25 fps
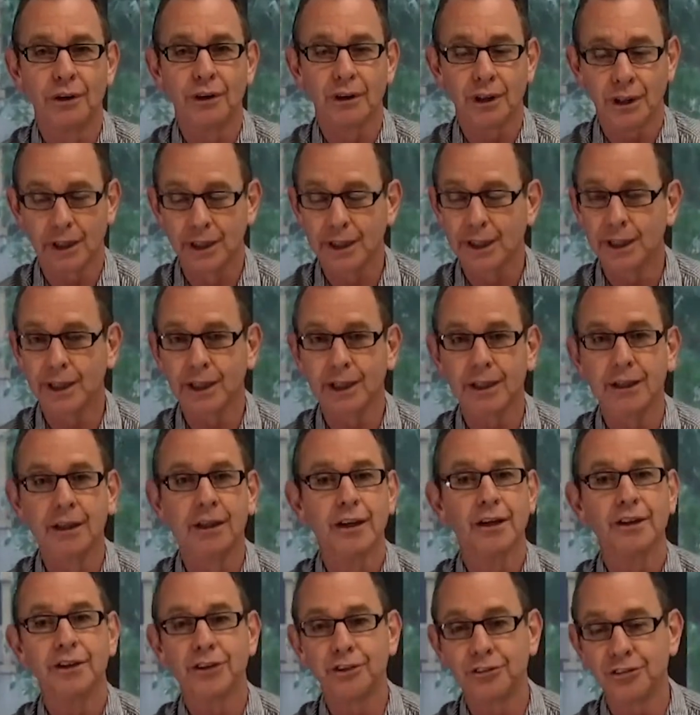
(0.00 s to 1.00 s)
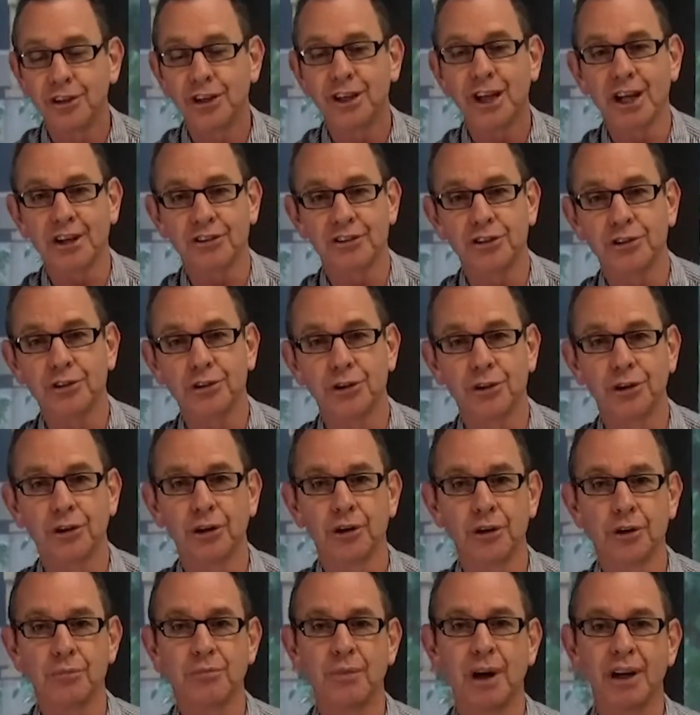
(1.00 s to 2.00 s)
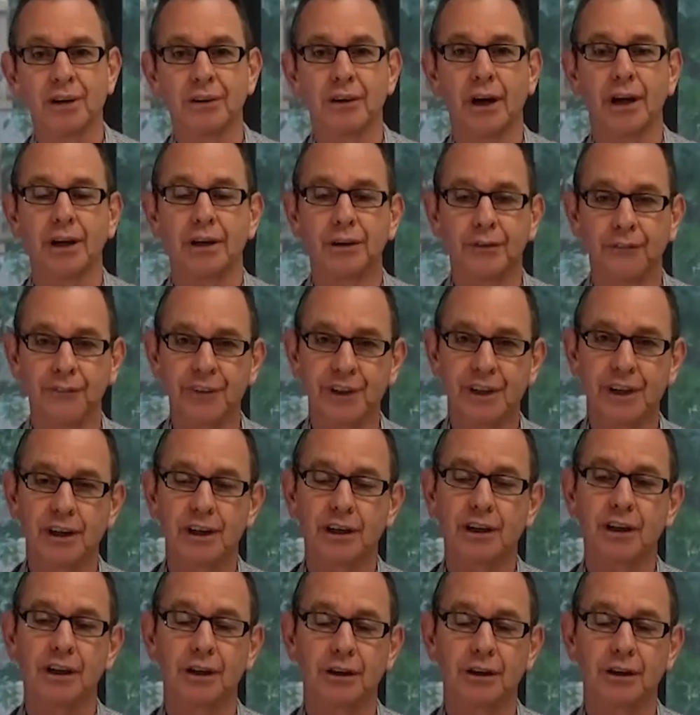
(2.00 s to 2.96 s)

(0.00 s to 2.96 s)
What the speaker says: Clearly you did execute it on the Monday. We can